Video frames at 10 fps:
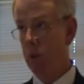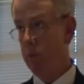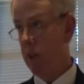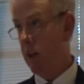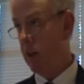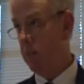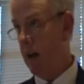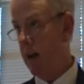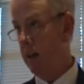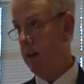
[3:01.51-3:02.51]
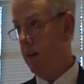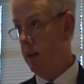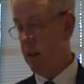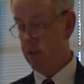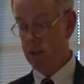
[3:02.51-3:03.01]
will be on the ballot and
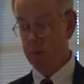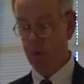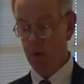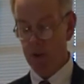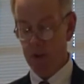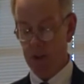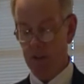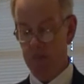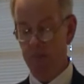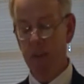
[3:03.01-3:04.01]
not just portions of it.